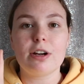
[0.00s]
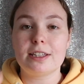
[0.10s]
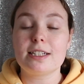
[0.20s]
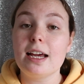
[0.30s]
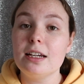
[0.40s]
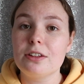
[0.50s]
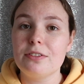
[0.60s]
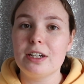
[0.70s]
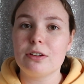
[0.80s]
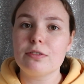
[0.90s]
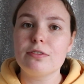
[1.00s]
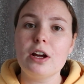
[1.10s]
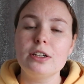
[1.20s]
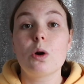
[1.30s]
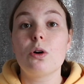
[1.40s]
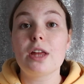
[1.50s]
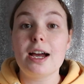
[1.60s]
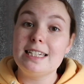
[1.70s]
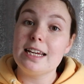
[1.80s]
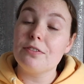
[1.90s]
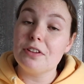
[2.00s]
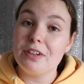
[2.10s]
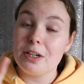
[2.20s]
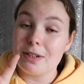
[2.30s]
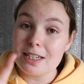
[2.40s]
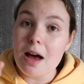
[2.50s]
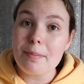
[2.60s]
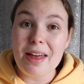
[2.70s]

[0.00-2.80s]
write the title of the video on the front or the idea of the video on top,